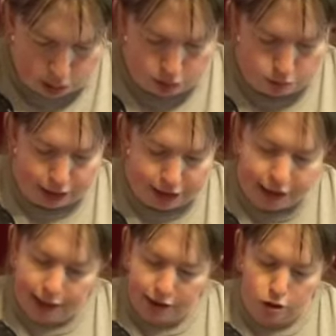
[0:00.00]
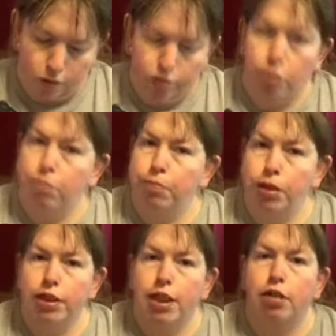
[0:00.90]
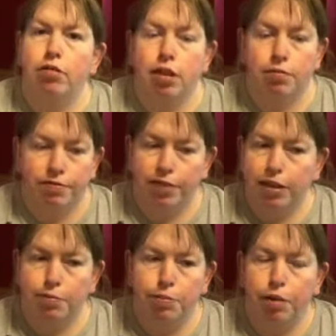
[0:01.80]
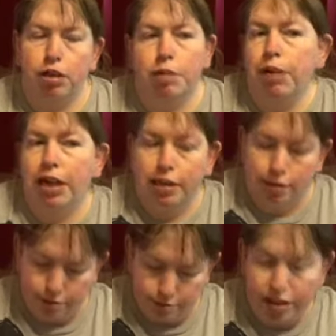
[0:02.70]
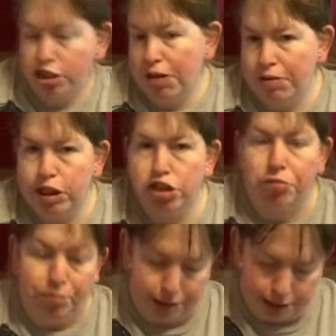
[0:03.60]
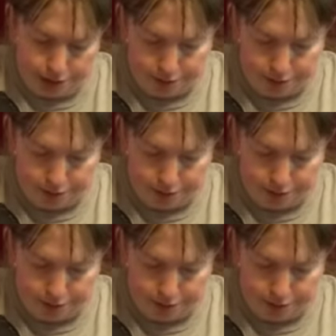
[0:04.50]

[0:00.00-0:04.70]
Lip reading: Where do you get stock from? Boot sales, Facebook Marketplace, charity shops.